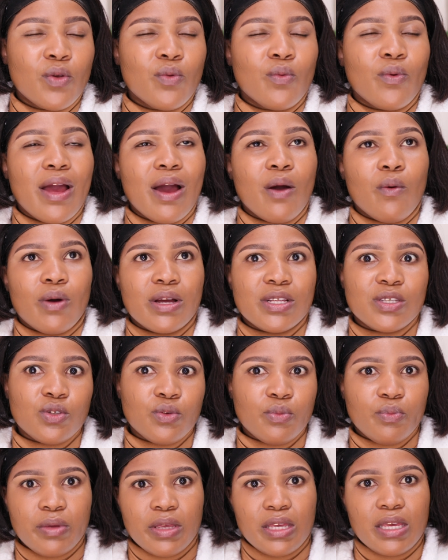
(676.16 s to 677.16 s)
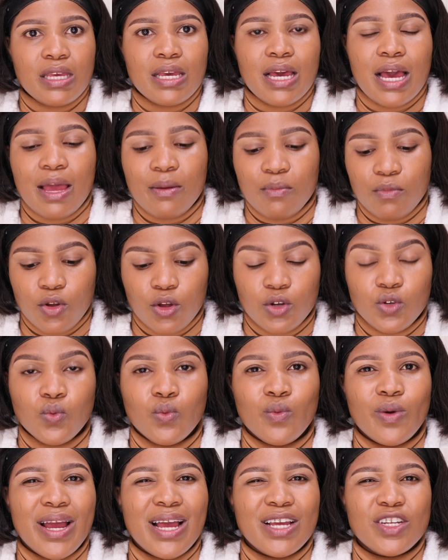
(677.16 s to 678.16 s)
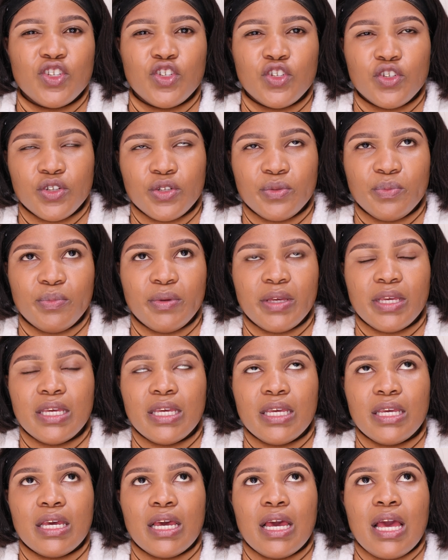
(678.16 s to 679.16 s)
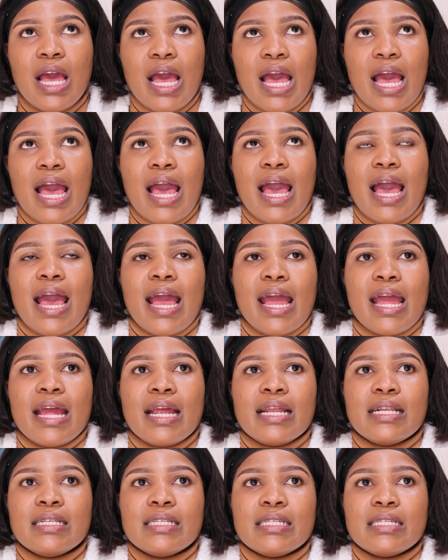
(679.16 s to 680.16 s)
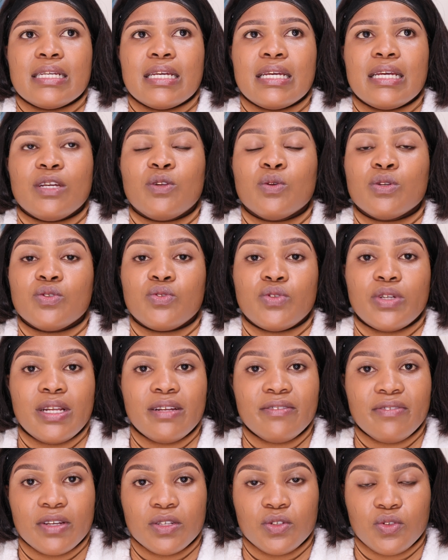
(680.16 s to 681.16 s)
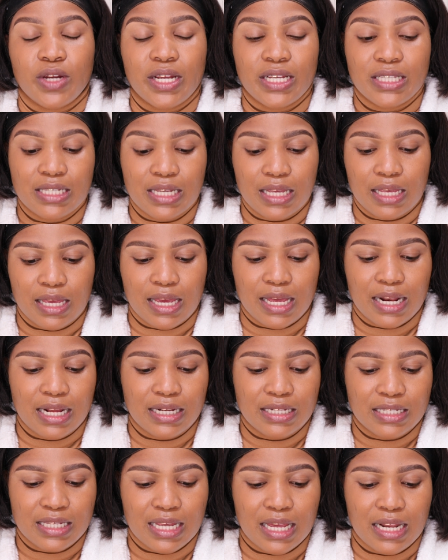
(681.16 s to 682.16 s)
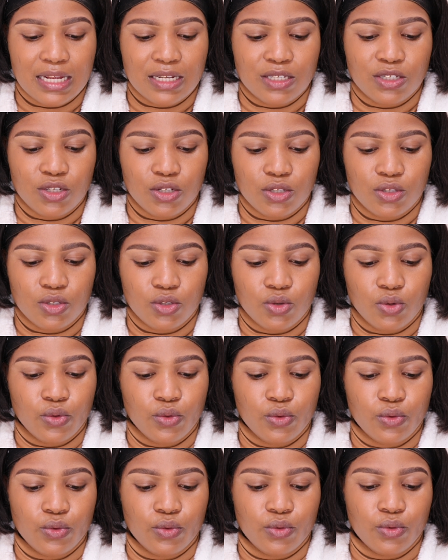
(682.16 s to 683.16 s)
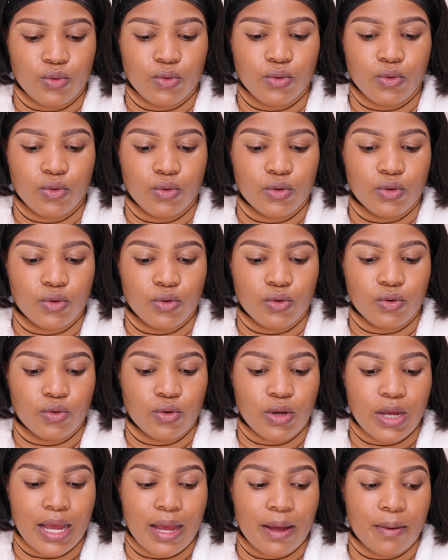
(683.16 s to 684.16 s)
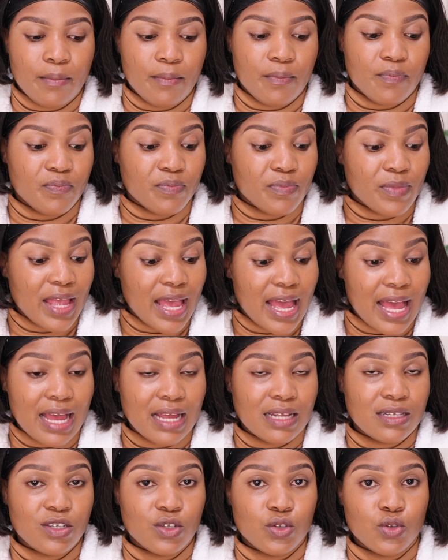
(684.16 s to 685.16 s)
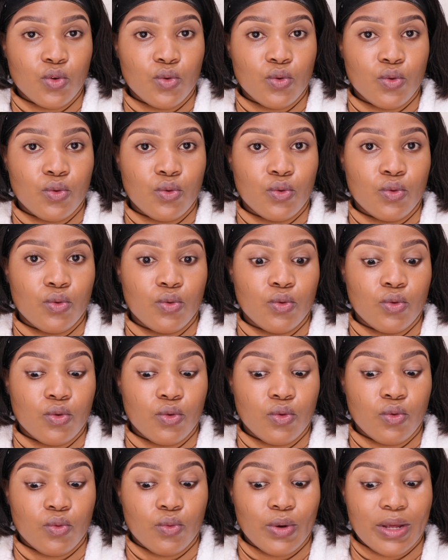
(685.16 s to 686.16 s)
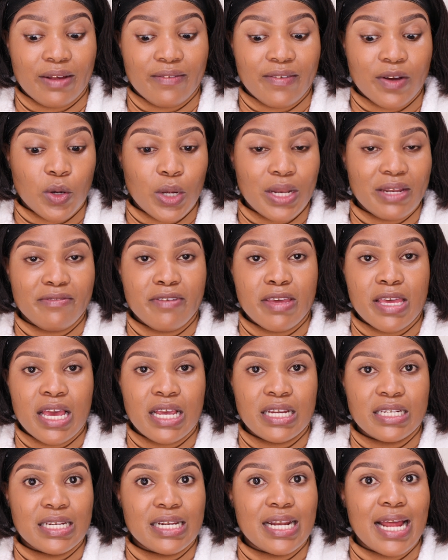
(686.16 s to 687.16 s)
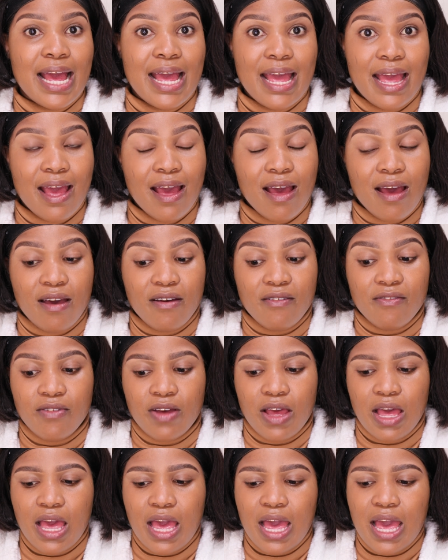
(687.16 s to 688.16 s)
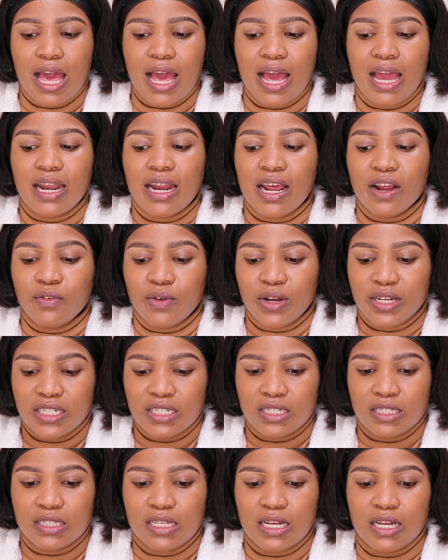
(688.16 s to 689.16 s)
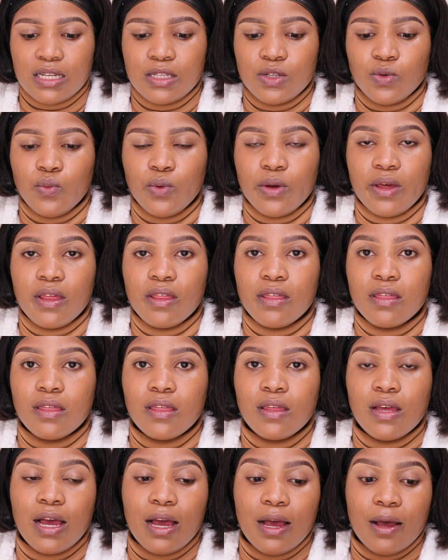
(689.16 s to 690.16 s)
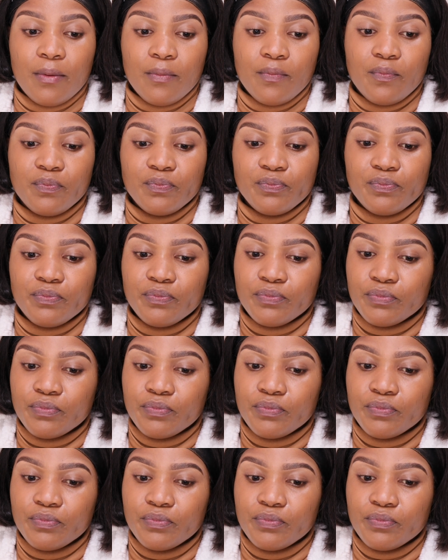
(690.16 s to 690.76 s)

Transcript: where I want to be. I'm not where I should be. And it was really frustrating. And I decided to add to whatever qualification I have, and I registered with an